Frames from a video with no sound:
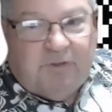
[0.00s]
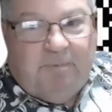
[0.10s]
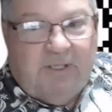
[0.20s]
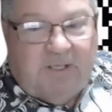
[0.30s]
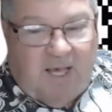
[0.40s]

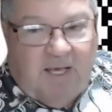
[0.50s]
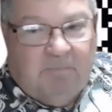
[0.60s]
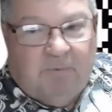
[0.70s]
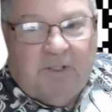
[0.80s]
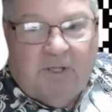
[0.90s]
became
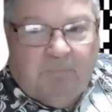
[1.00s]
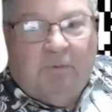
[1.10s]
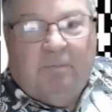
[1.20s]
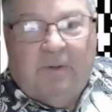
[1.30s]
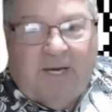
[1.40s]
an
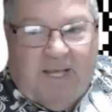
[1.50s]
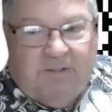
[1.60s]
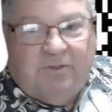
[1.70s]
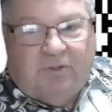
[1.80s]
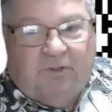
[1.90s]
Immerman
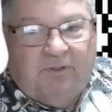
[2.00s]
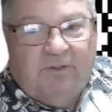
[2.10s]
angel.